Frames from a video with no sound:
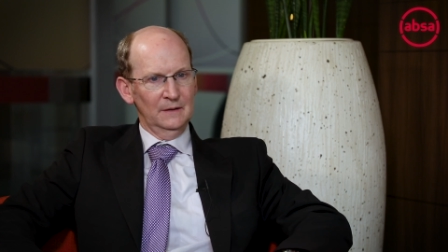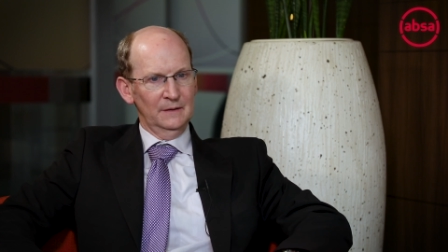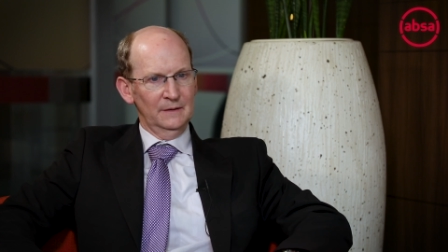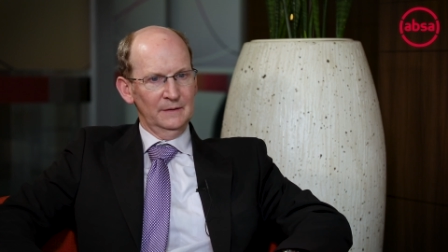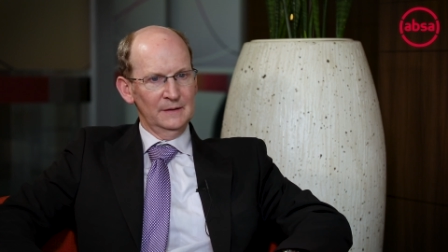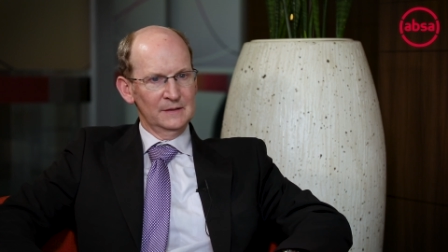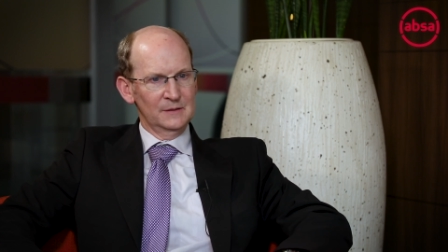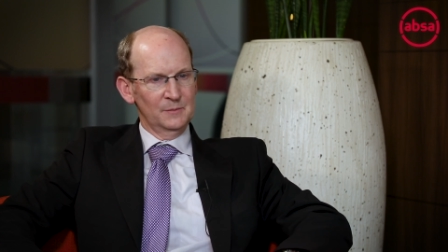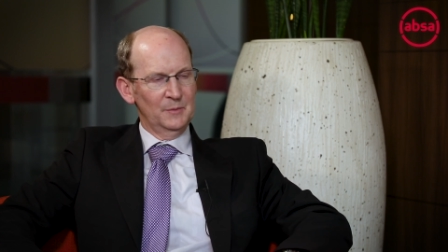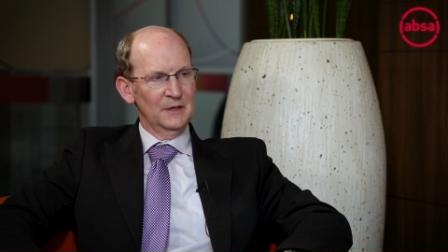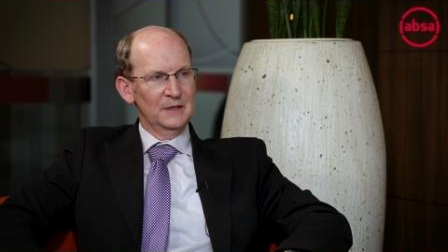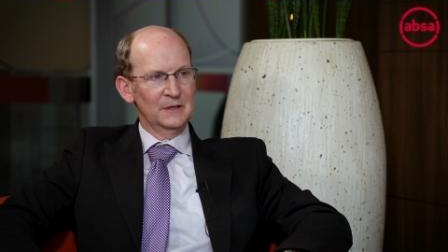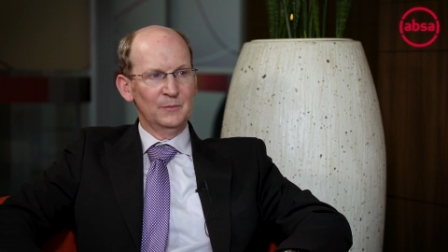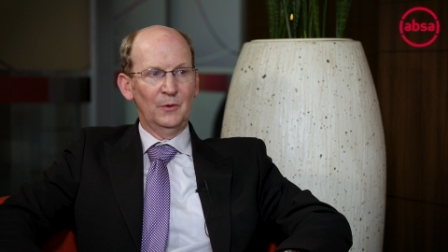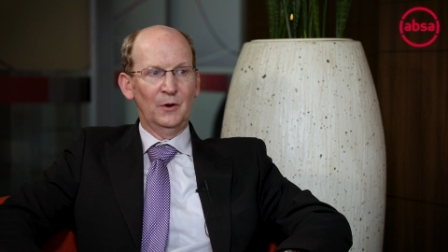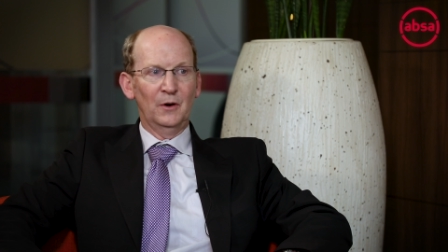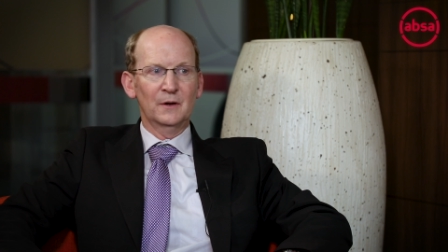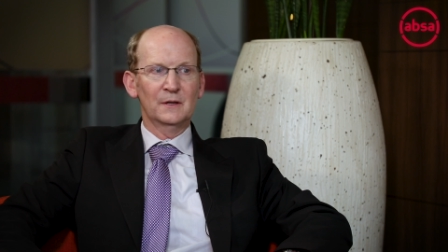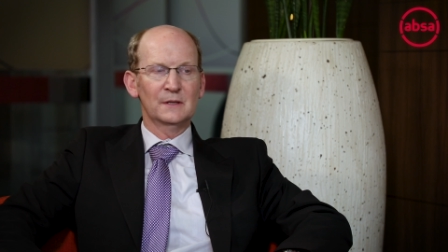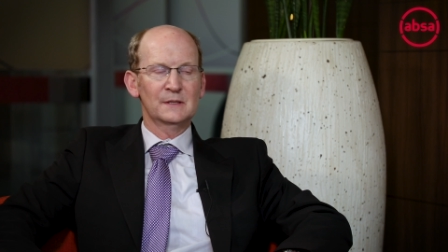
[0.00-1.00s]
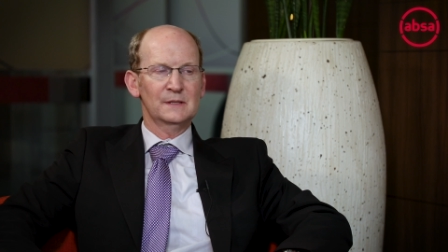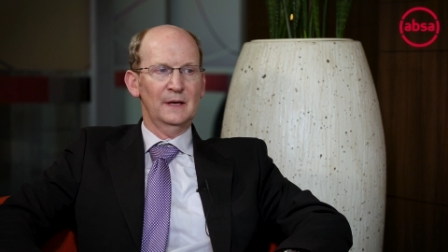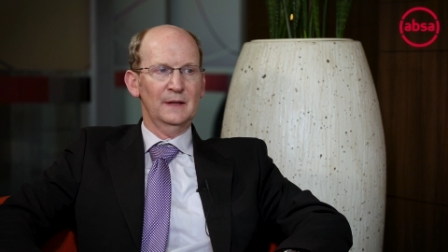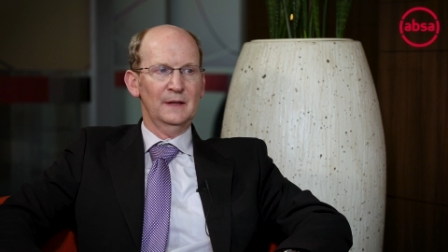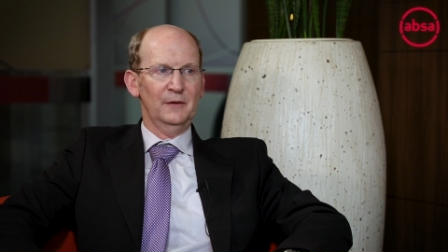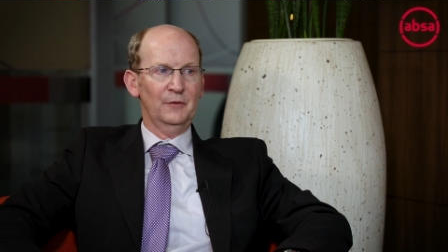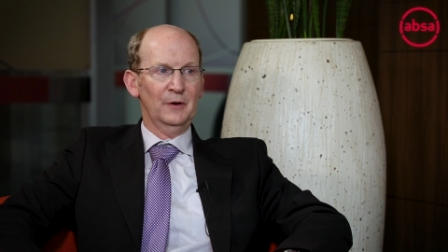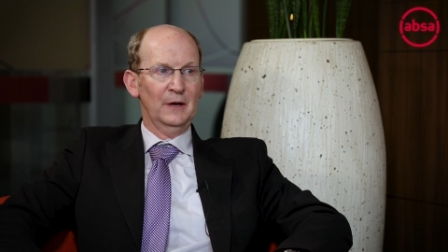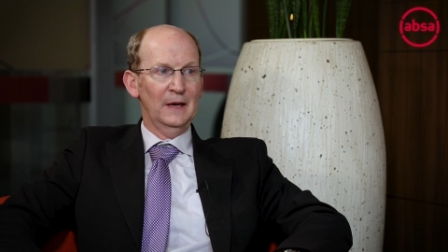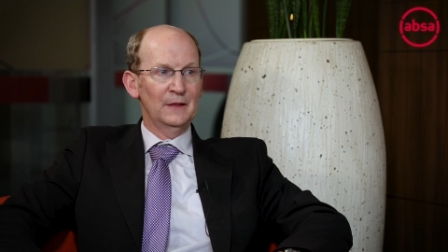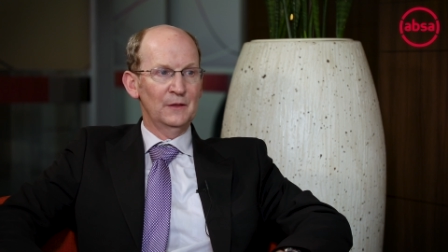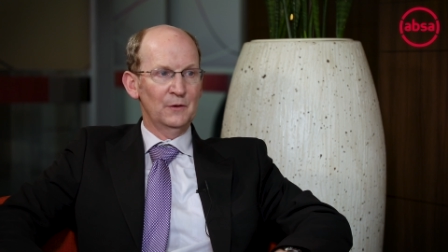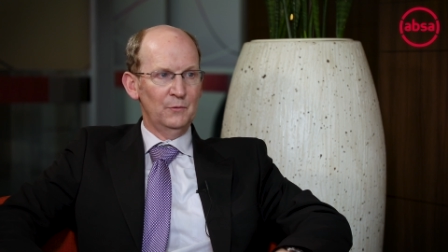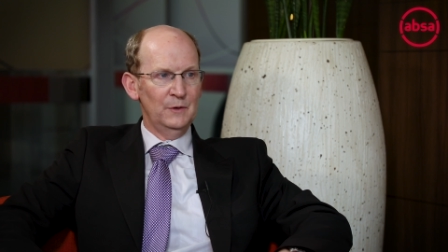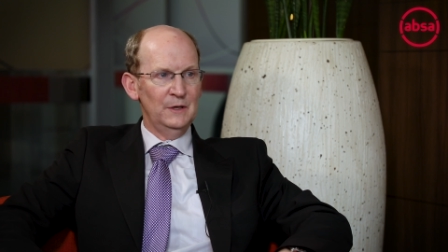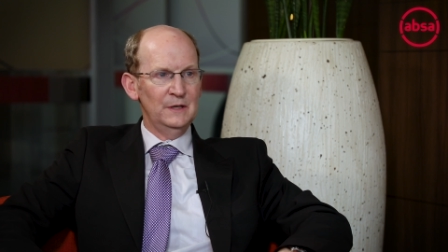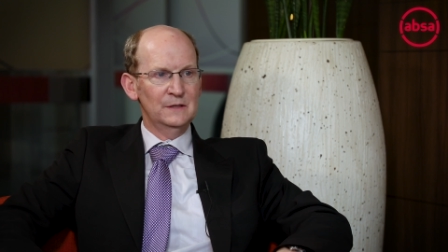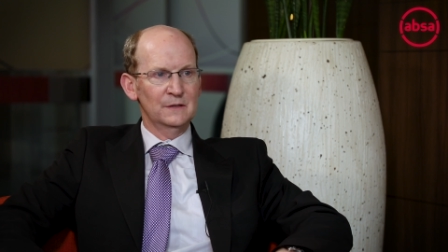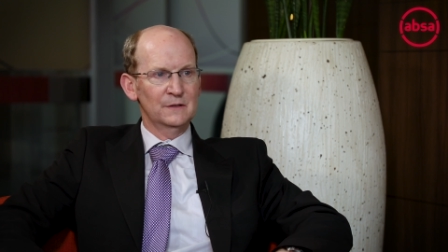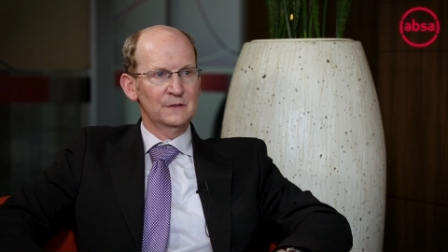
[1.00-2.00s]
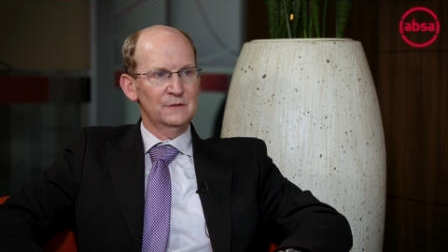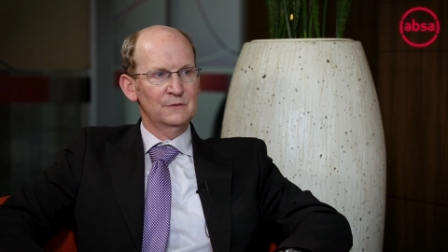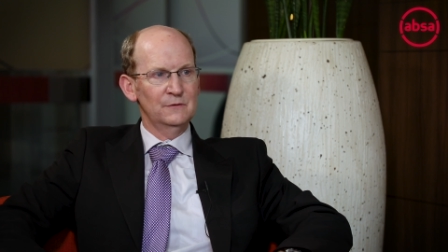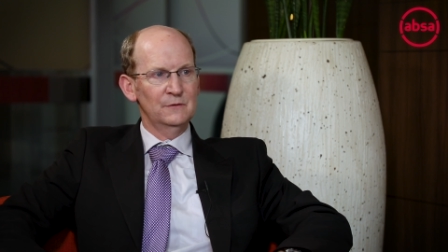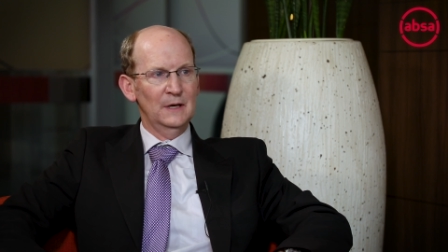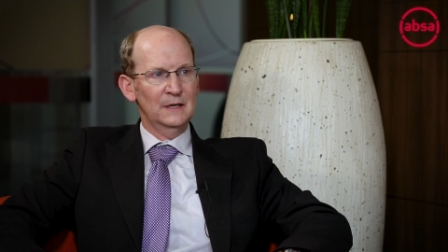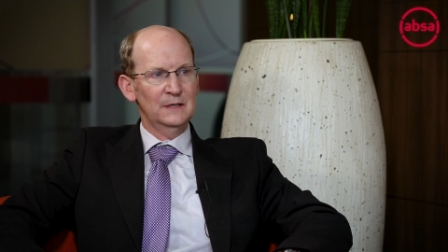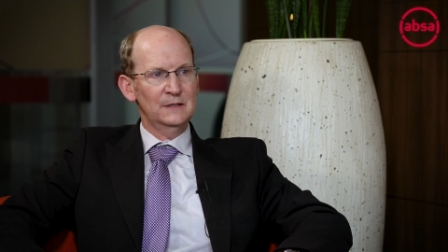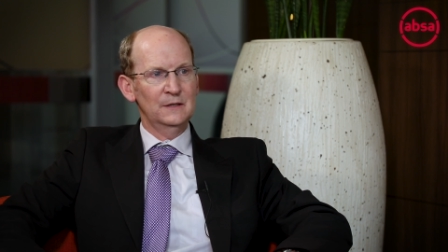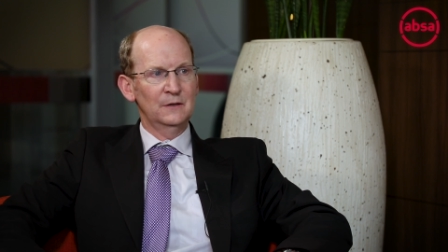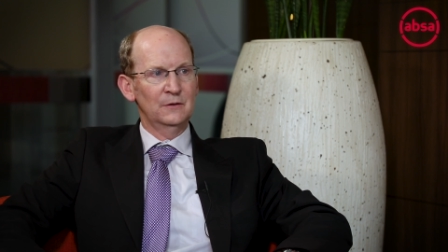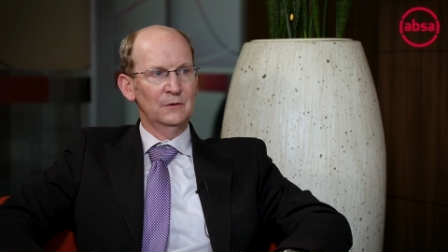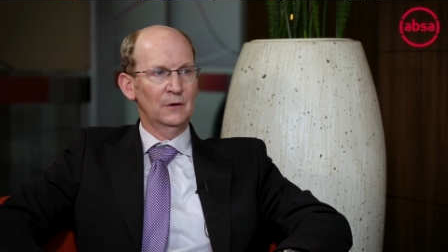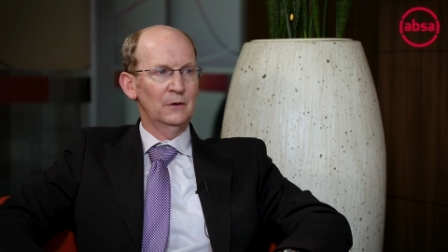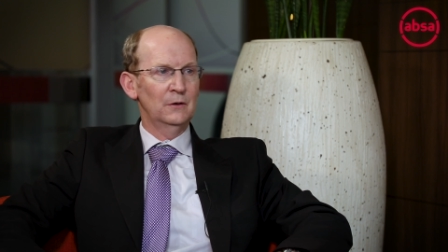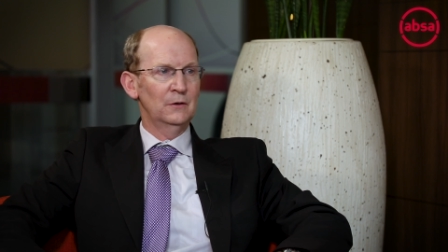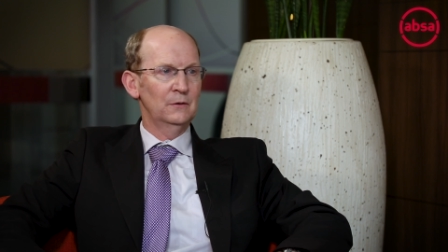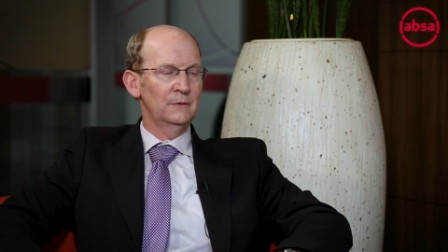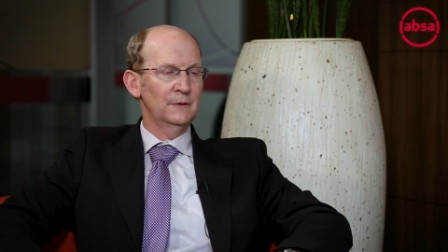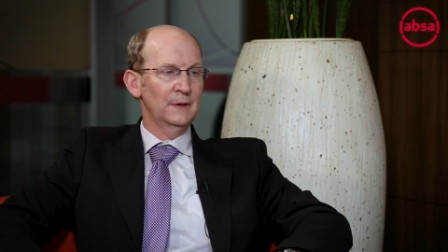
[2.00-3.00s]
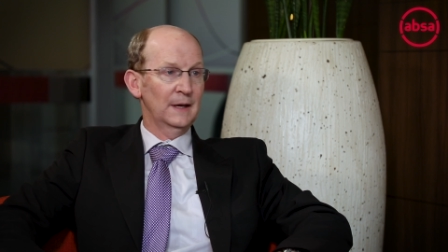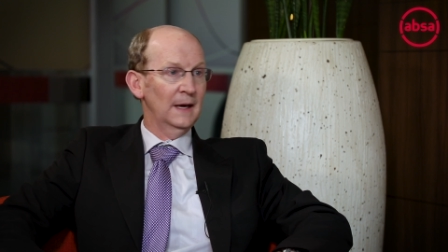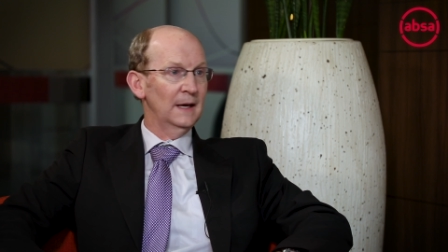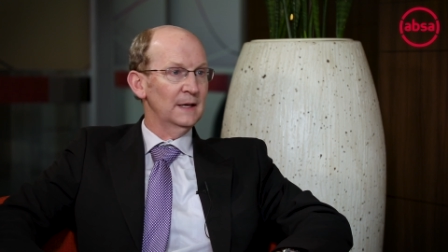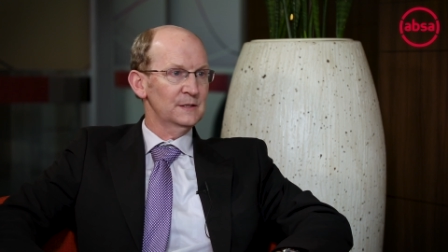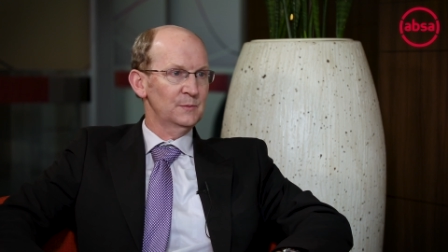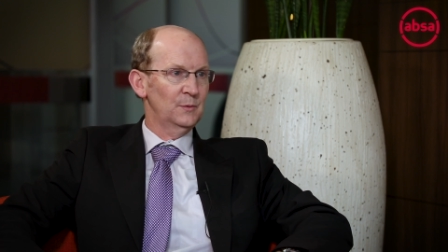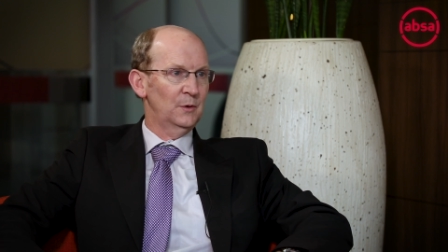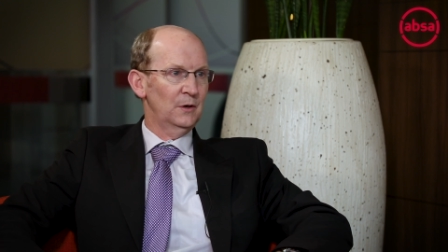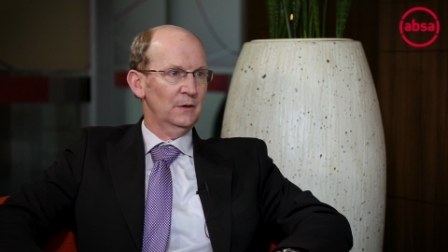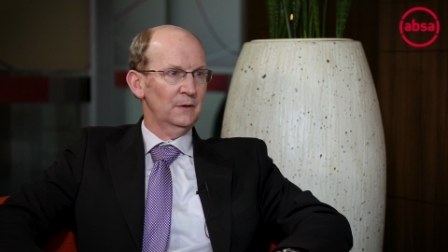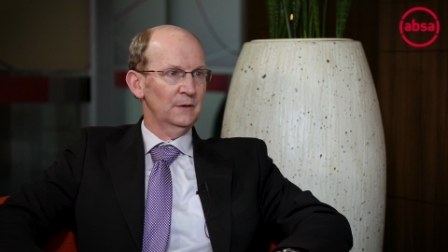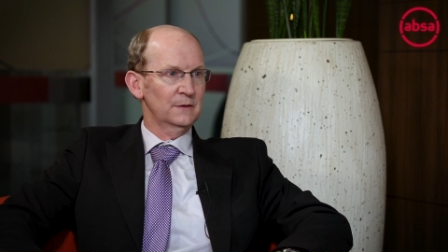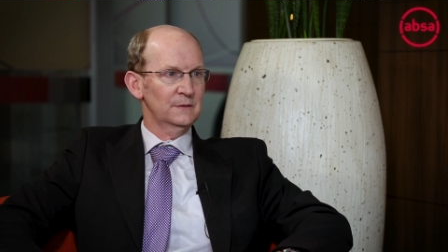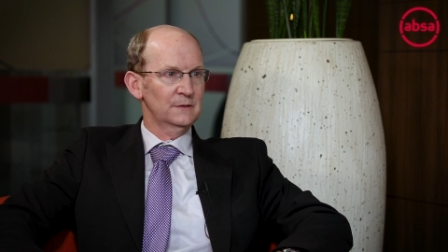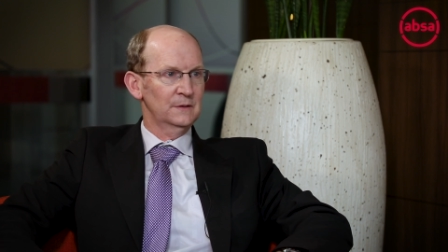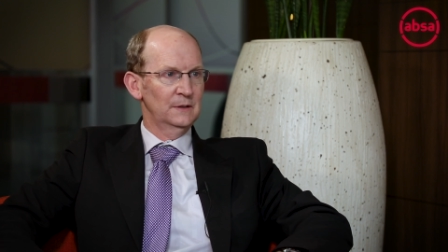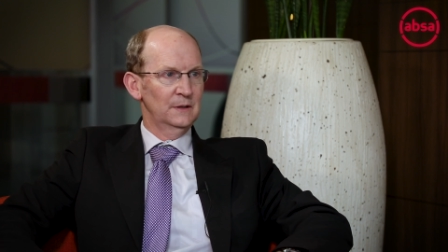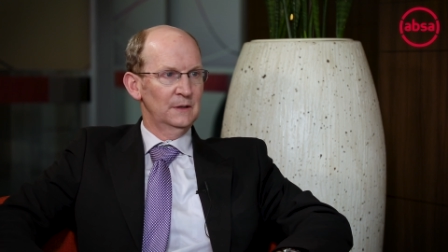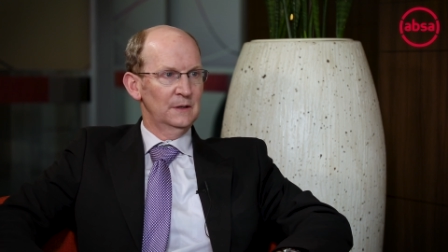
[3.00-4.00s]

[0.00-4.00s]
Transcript: there's a big demand in South Africa and the region to actually grow the gas market.